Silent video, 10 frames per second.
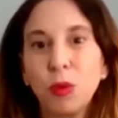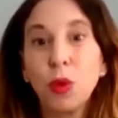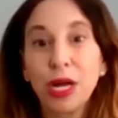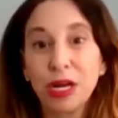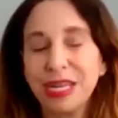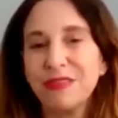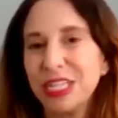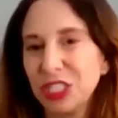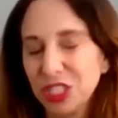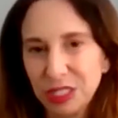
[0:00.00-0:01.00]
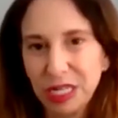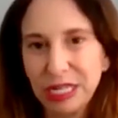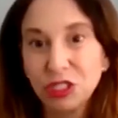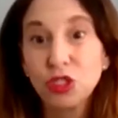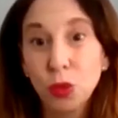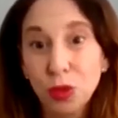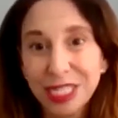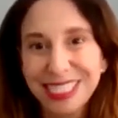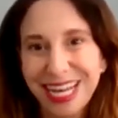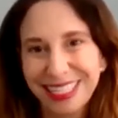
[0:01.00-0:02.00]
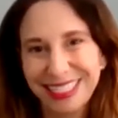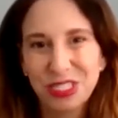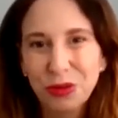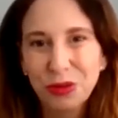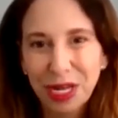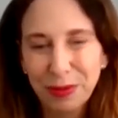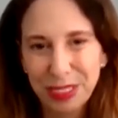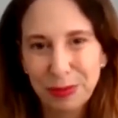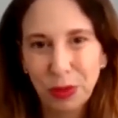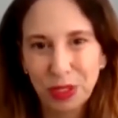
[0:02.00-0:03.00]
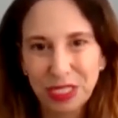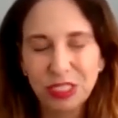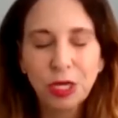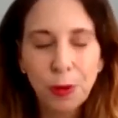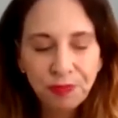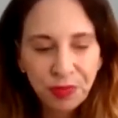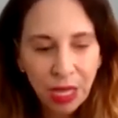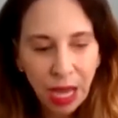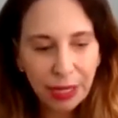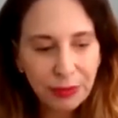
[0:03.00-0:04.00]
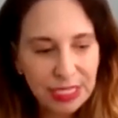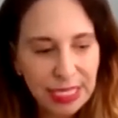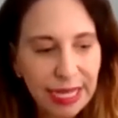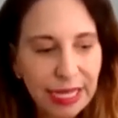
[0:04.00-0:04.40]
where innovation in storytelling is incredibly important. And so I would say